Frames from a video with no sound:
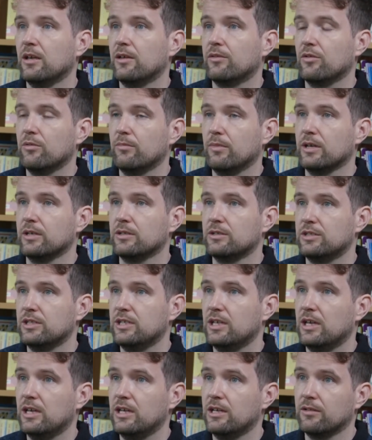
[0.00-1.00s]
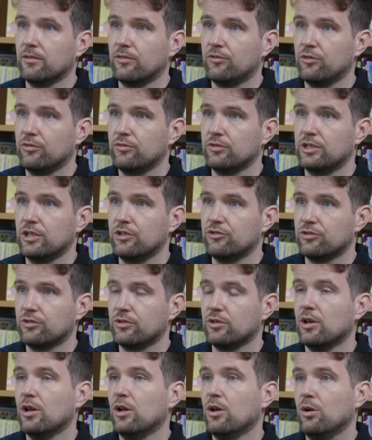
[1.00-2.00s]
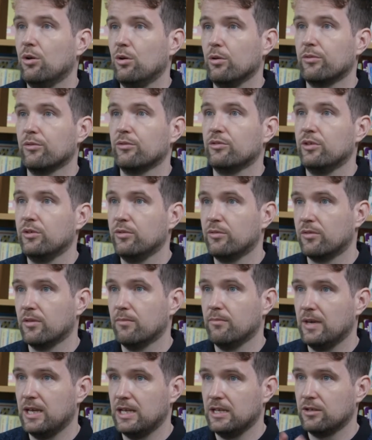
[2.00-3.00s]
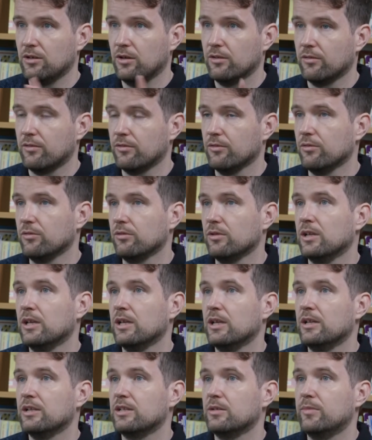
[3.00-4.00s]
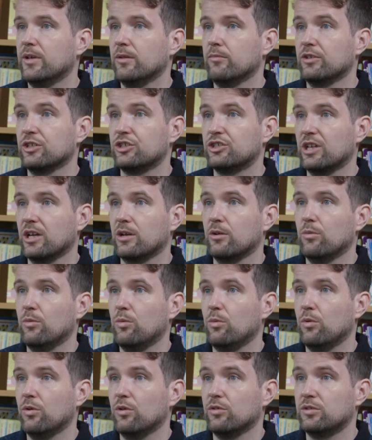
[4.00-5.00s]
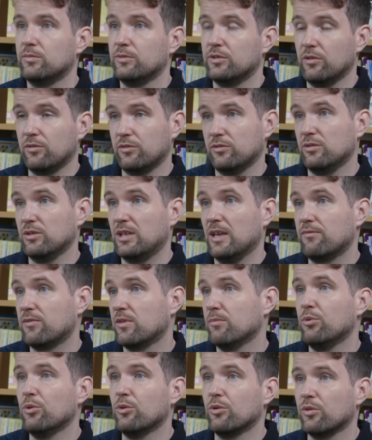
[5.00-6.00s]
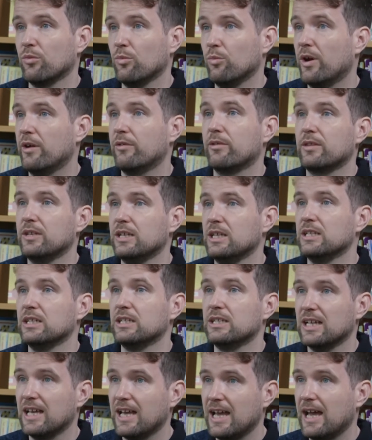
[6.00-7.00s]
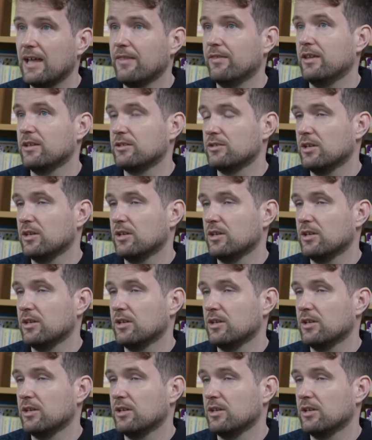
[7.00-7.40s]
So my TA and student teacher also use the main console to be able to check, to give support where it's needed at that